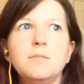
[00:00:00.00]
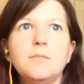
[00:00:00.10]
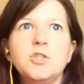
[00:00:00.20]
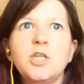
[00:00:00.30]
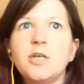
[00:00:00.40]

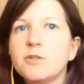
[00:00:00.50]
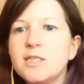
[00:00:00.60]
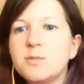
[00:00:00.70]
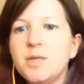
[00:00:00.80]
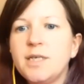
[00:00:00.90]

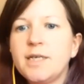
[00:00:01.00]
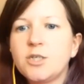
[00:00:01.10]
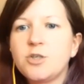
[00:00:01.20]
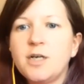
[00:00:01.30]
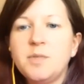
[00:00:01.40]
Generally speaking, I
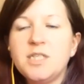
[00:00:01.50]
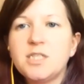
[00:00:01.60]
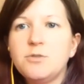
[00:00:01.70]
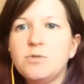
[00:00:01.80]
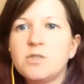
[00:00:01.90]
try to meet
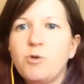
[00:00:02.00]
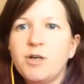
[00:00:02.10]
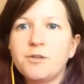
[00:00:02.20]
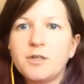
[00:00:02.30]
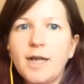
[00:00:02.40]
students
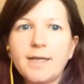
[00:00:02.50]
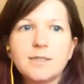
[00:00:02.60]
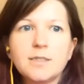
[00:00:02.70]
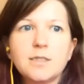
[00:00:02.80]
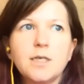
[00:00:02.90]
where they're
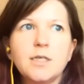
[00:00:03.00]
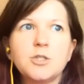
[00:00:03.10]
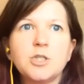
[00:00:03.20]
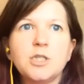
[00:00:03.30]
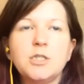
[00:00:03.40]
at. I
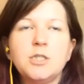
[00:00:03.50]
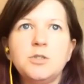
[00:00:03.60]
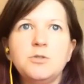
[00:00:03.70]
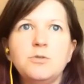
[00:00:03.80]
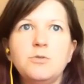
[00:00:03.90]
try
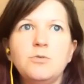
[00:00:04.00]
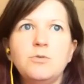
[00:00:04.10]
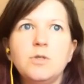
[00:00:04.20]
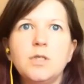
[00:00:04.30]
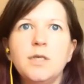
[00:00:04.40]

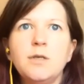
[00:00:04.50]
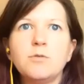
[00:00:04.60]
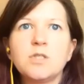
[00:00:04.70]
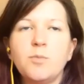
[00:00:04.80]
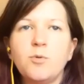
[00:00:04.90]
to,
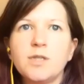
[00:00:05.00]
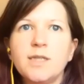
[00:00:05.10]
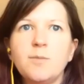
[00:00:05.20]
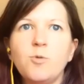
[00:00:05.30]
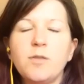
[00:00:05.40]
support
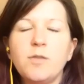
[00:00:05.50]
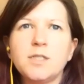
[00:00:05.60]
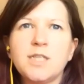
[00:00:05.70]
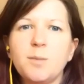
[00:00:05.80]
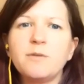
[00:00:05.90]
them with
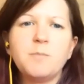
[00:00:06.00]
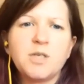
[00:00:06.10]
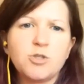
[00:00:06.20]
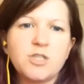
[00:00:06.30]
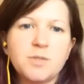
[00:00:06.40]
the type of
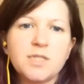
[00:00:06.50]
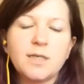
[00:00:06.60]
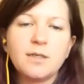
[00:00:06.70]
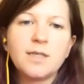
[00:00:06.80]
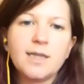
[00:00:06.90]
mentorship
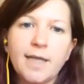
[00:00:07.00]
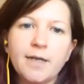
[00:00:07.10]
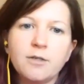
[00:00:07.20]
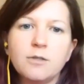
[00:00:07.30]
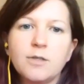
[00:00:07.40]
style that
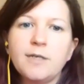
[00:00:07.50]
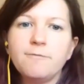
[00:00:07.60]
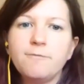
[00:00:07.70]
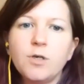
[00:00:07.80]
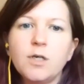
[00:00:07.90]
they are looking
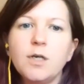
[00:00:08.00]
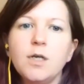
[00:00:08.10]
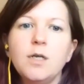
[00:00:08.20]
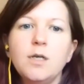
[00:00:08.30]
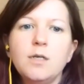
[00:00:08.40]
for.
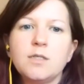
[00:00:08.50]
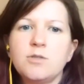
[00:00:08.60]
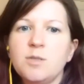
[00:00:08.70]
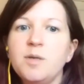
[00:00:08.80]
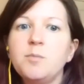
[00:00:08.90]
So
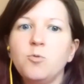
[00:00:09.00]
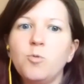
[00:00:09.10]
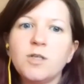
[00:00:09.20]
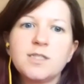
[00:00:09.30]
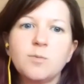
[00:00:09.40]
some people
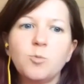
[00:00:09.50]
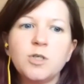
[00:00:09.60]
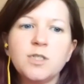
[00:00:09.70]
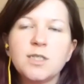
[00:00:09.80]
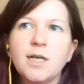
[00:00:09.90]
want
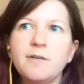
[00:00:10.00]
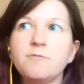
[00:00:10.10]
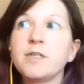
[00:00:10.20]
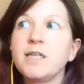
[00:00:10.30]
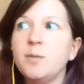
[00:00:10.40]
someone to kind
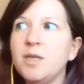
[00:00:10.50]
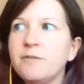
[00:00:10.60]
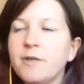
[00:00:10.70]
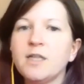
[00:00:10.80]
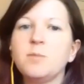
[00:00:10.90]
of really be
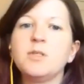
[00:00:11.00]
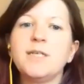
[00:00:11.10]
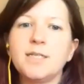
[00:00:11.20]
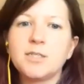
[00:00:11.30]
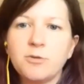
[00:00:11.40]
available
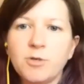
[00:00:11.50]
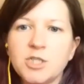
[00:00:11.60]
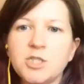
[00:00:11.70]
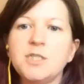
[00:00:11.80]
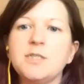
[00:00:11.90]
to answer
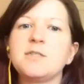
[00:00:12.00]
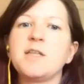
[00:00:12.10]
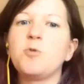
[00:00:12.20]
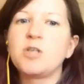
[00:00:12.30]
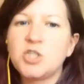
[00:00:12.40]
questions.
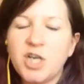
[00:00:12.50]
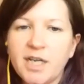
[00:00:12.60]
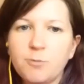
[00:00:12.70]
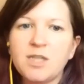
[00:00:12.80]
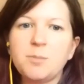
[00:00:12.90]
They want to
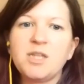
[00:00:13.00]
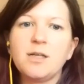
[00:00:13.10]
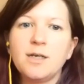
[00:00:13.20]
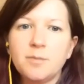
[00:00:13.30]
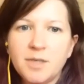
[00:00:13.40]
check in with them a
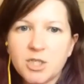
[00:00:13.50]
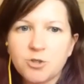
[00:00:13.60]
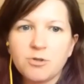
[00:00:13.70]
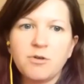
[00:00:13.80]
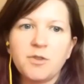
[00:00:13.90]
lot, make
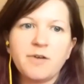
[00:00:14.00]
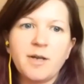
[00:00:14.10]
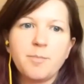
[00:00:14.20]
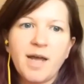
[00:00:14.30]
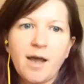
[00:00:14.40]
sure they're on the
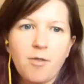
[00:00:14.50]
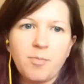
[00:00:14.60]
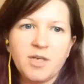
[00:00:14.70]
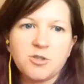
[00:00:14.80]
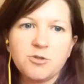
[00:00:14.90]
right path,
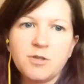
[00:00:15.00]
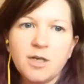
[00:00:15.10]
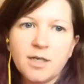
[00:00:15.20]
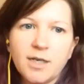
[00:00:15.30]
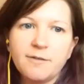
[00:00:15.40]
make sure they're
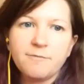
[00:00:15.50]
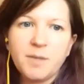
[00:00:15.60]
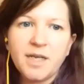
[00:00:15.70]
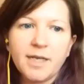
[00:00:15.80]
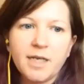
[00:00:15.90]
not kind of
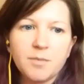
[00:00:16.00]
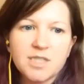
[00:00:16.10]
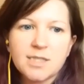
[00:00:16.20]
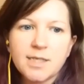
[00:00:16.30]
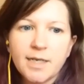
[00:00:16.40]
making any
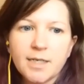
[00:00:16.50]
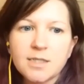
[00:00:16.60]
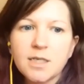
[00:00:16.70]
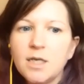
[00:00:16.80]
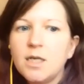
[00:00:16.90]
mistakes.